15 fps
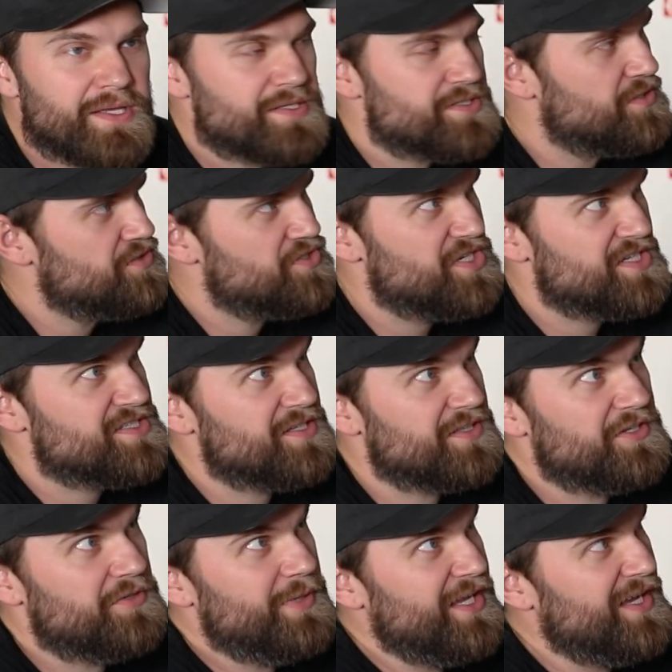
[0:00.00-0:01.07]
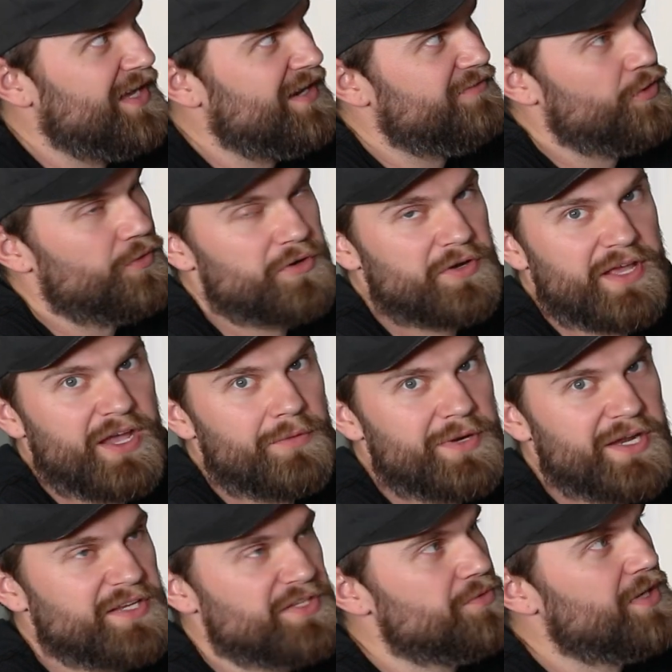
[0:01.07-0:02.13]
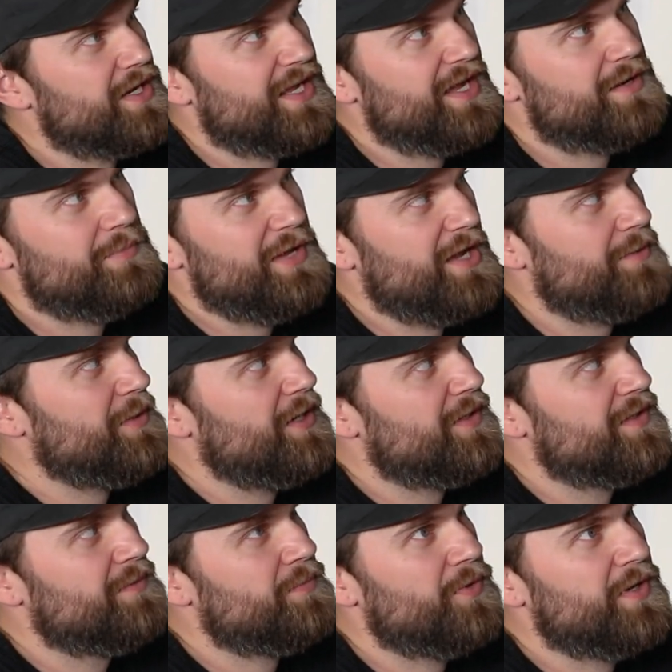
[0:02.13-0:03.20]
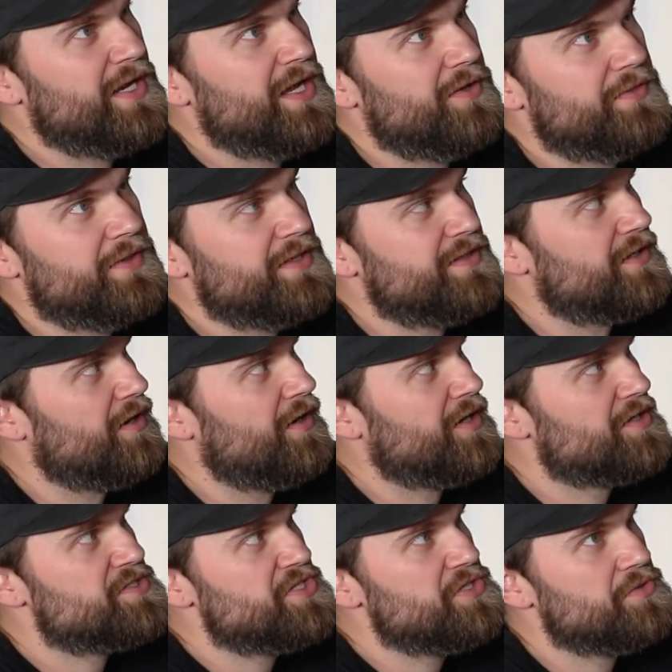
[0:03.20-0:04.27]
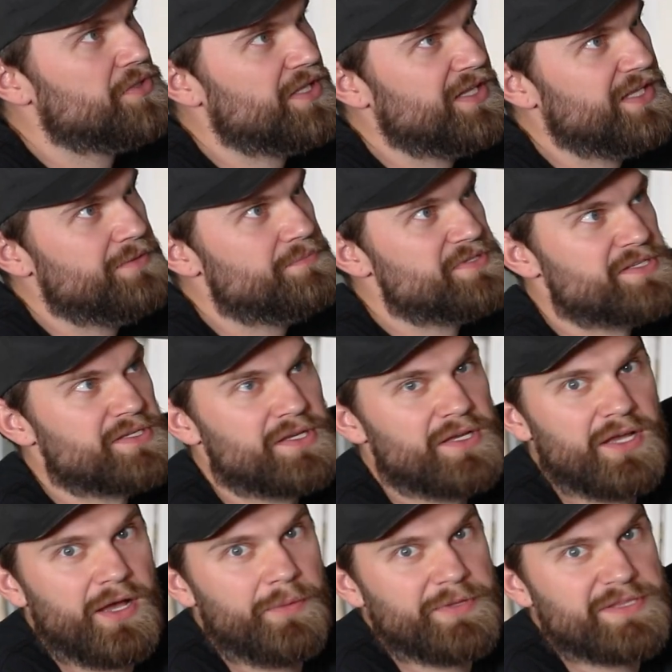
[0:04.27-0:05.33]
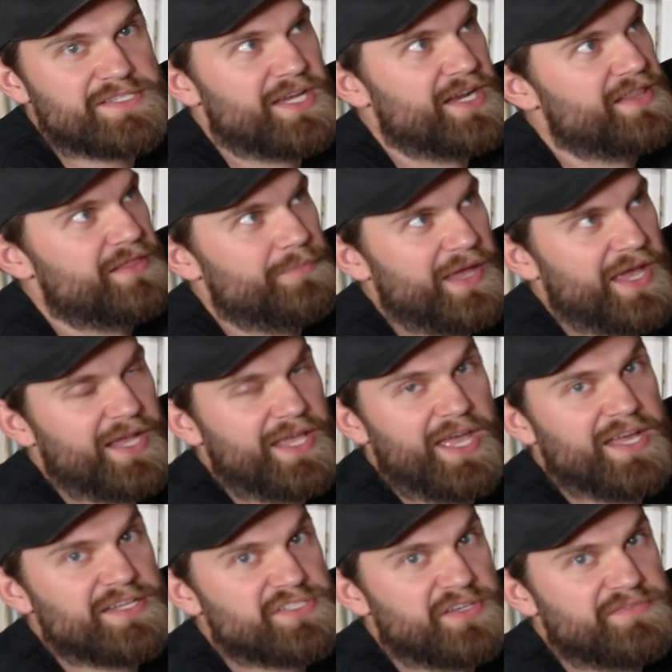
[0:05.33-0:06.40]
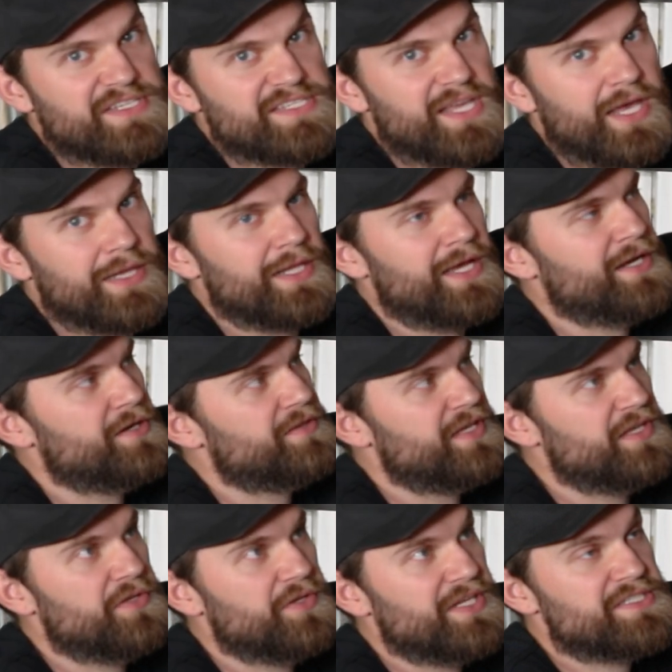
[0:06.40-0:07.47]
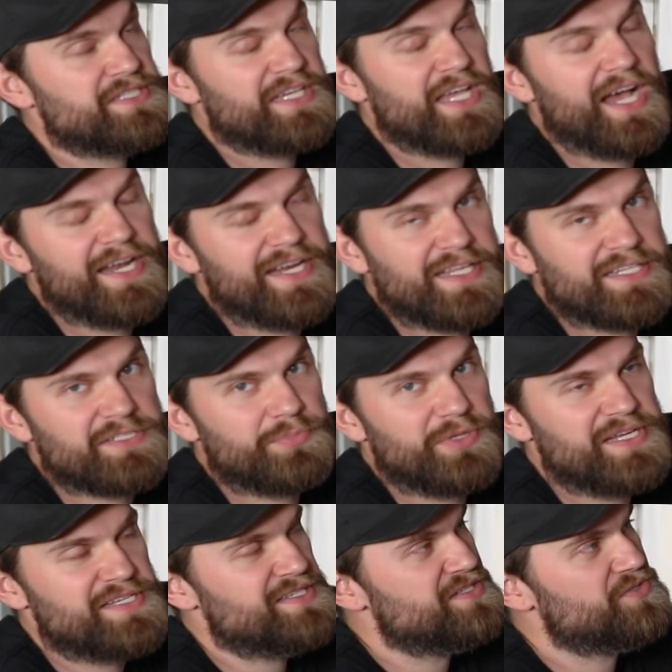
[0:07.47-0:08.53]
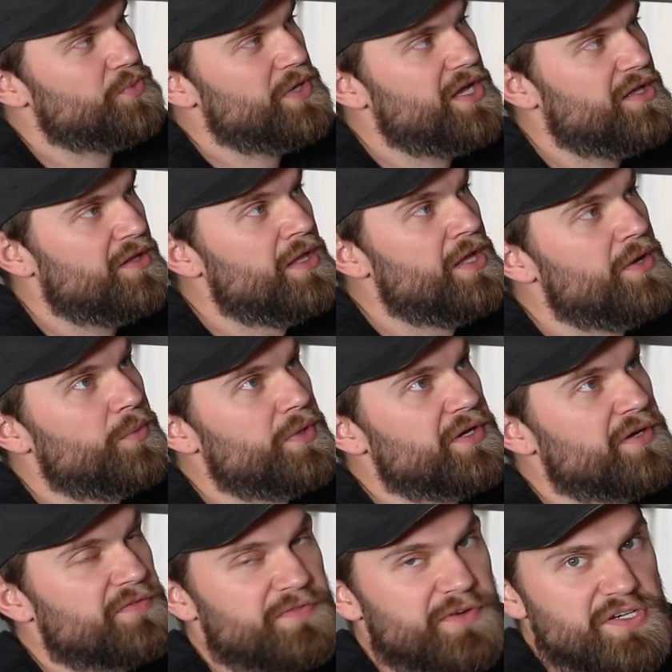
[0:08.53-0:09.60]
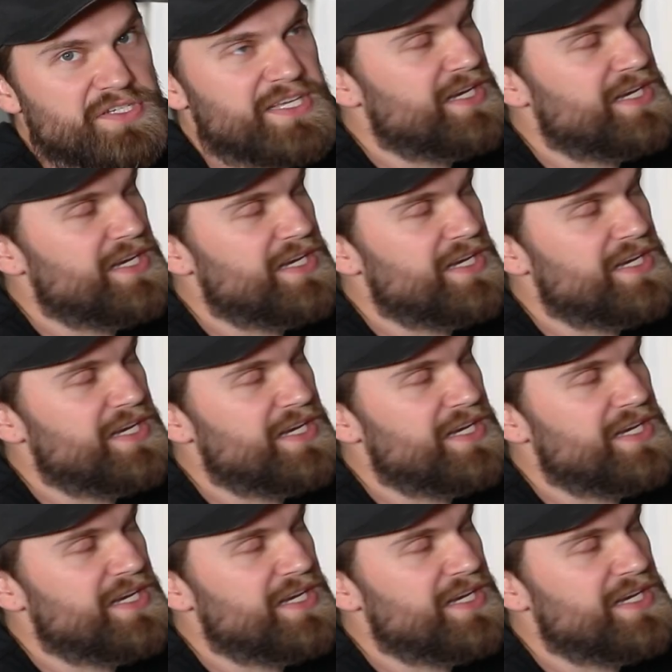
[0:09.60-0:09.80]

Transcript: So just a little bit out of order now, but I do want to kind of backpedal and point out that there are 2 clips up inside of the back edge of this headliner that you need to guide into place as well when you're first